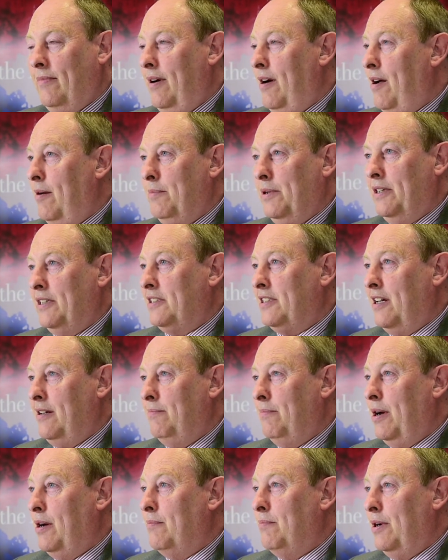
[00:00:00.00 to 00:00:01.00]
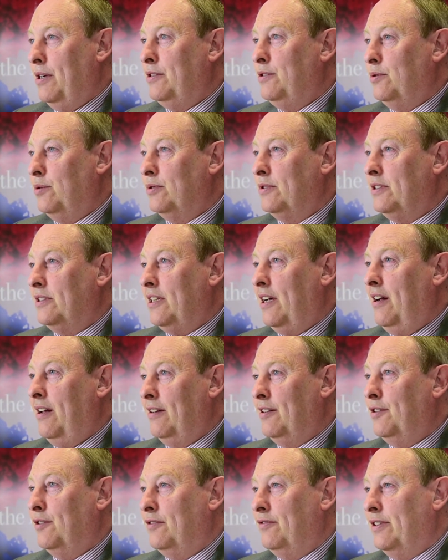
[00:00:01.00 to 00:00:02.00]
I'm in the same boat. My daughter's at
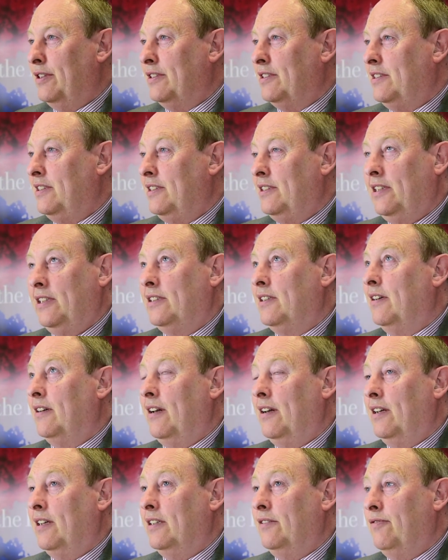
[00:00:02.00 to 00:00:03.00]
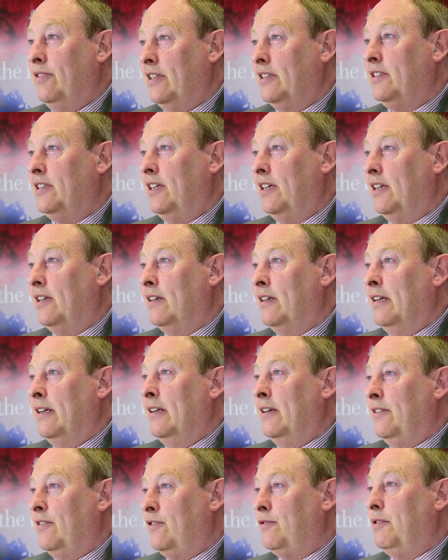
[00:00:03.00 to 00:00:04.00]
Hull University. She's going to leave this year,
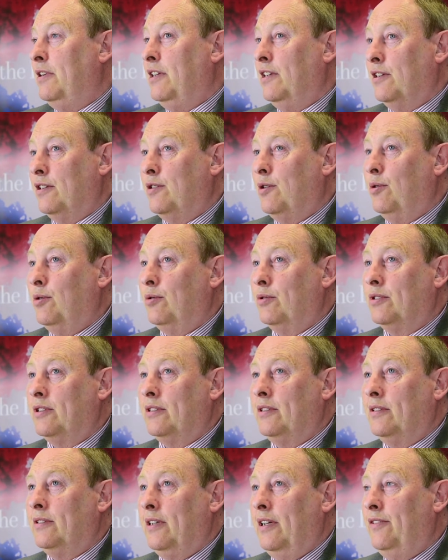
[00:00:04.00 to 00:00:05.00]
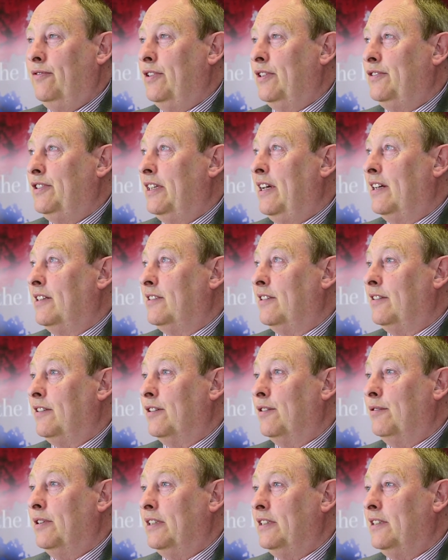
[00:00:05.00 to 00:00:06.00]
3-year course. Even if she gets a
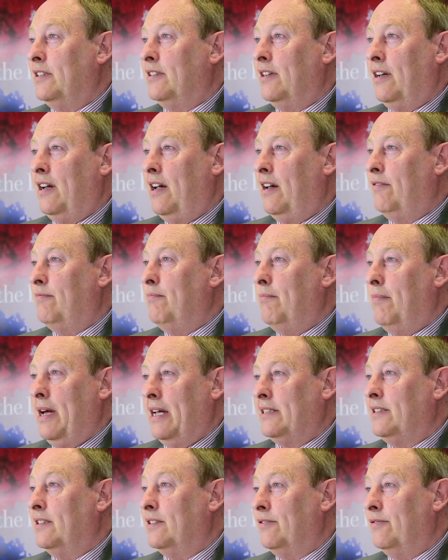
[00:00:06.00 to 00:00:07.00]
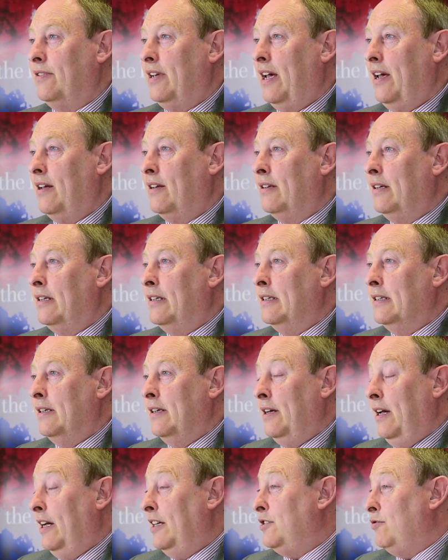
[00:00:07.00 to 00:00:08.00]
degree, she's going to have massive debt.
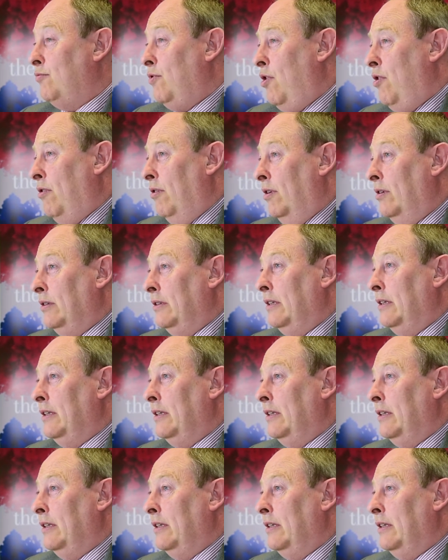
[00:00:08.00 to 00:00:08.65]
It's wrong.